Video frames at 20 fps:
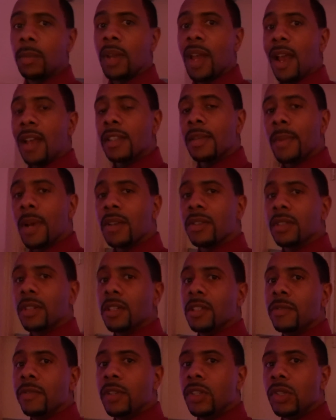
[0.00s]
Last time I was in
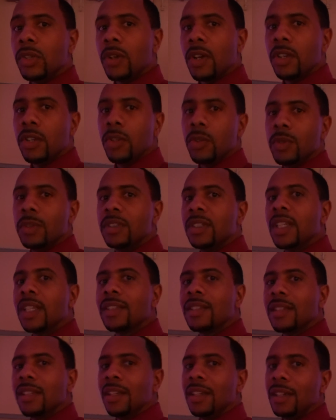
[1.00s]
this venue, I used
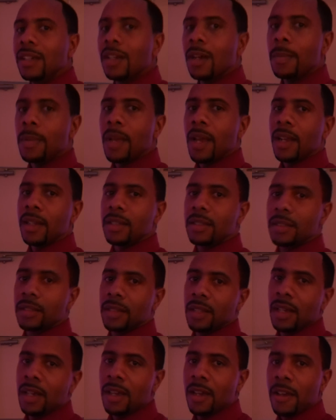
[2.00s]
16 uplights,
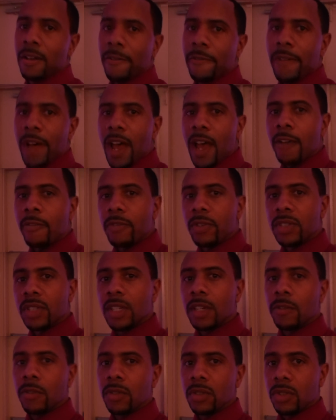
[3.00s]
five
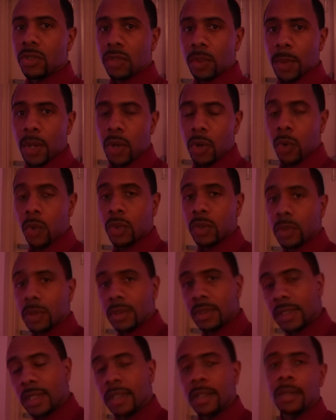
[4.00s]
receivers. Those are my old
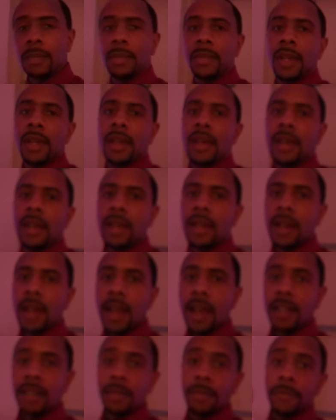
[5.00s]
system. I
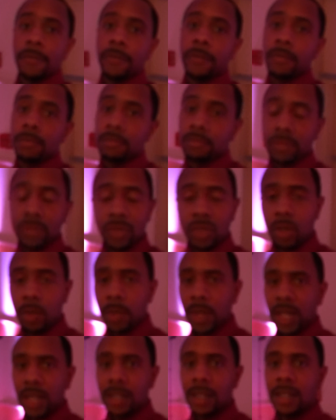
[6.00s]
had some little
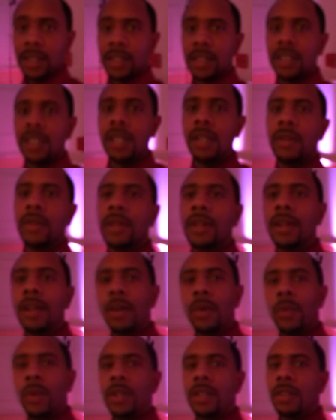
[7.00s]
bit of glitches here and
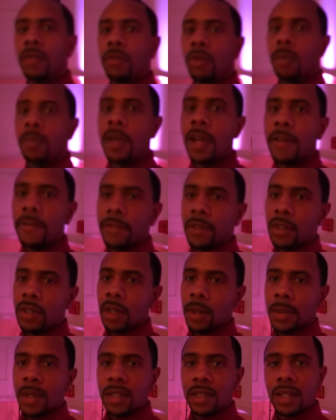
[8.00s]
there once the room got filled
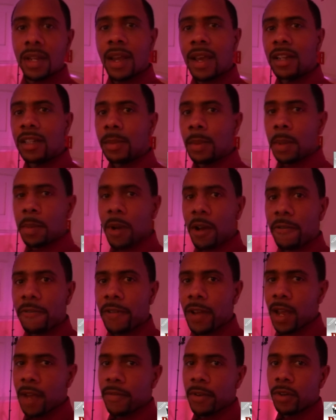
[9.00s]
up because tonight is gonna be about
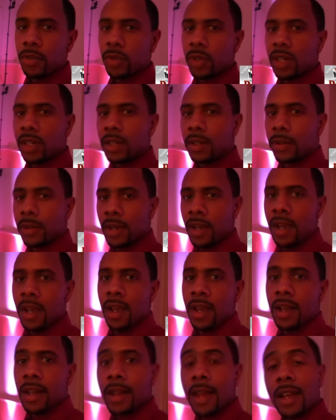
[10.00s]
500 here.
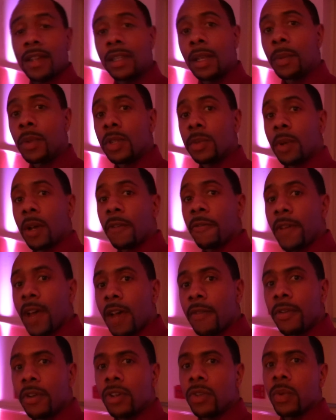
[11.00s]
Last time it was about
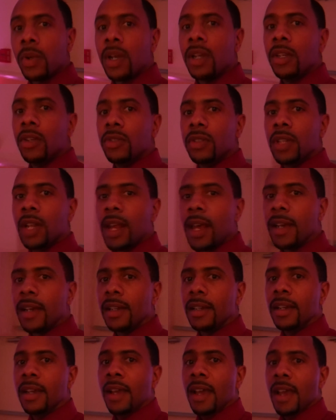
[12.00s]
500 when I used the
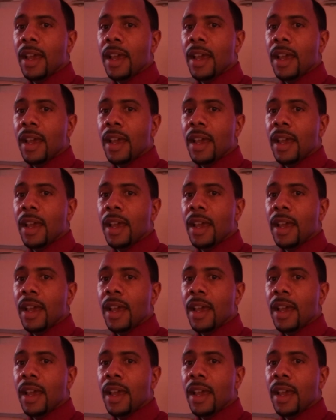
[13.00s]
lighting.